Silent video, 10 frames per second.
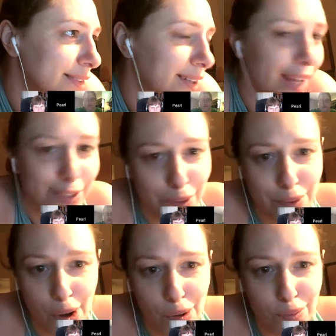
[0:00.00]
I
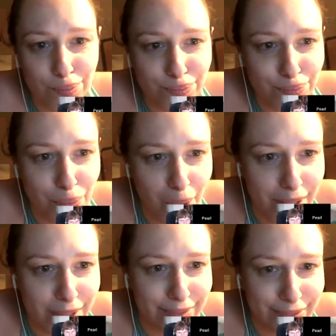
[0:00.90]
don't know what
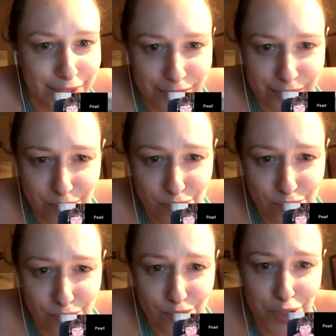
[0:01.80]

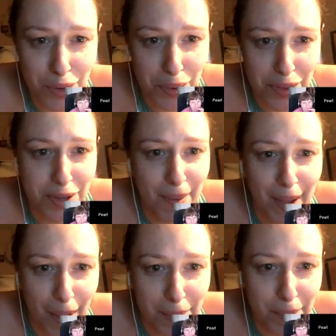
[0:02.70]
truth to
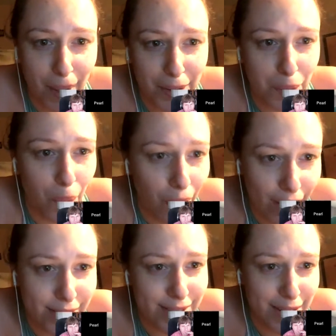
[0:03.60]
make up about an
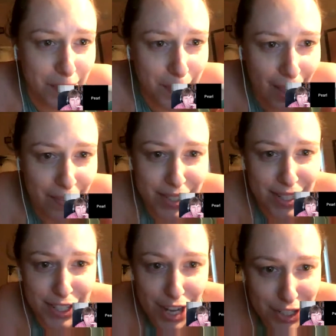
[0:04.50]
aura. Does anyone have a
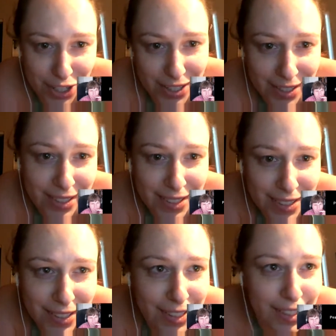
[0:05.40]
suggestion
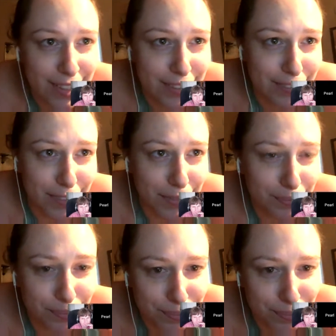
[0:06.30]
for?